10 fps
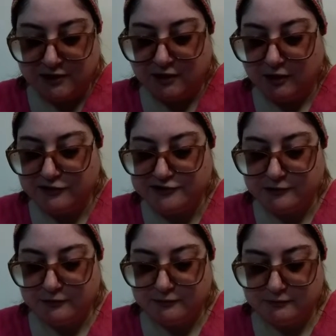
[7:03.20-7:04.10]

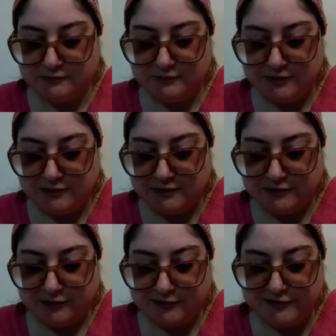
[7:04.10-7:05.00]
Also,
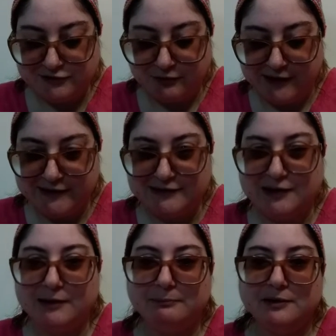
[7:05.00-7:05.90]
there is writing
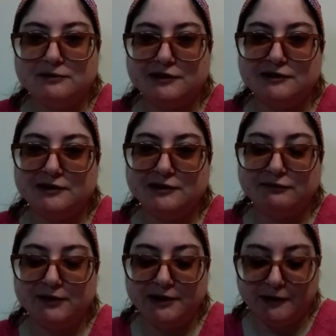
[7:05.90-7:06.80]
time built into this
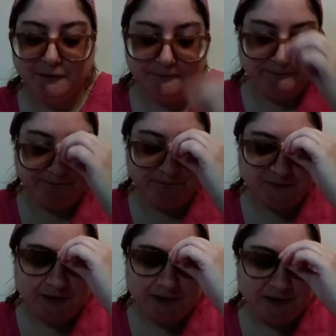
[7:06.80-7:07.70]
video.
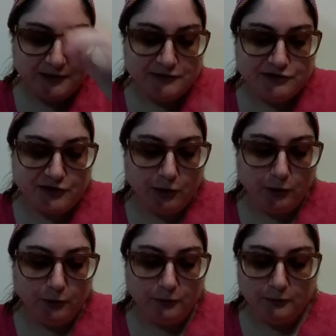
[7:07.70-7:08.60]

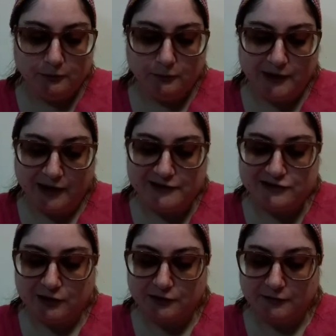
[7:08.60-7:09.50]
So when I
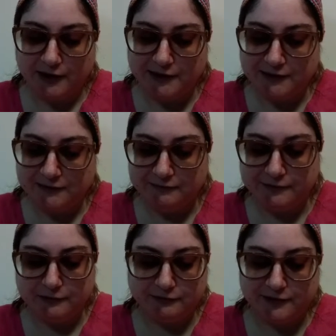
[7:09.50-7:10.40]
start writing,
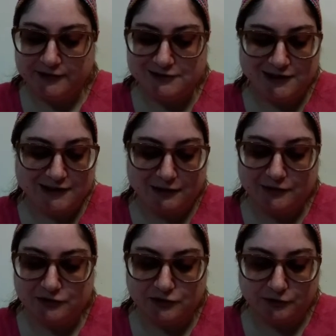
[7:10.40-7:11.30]
feel free to take out
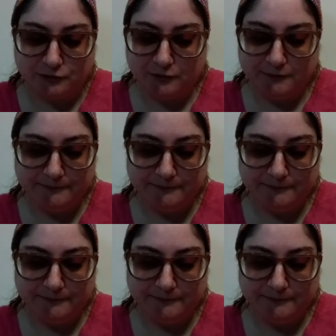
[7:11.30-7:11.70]
your journal